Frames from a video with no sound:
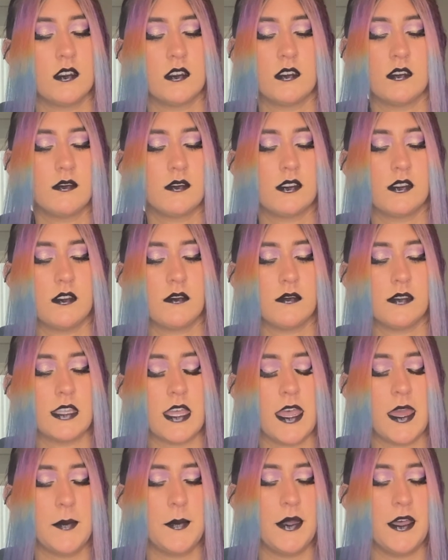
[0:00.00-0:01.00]
so
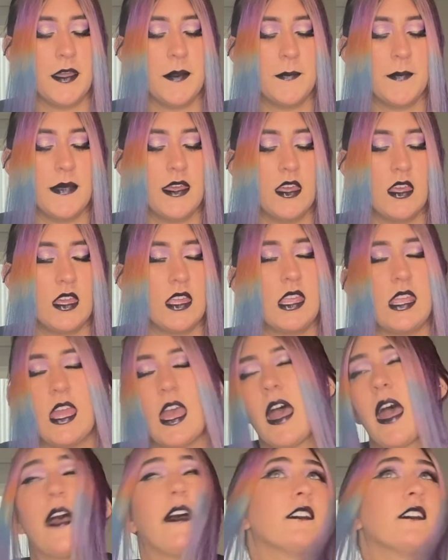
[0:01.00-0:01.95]
sad. But yeah,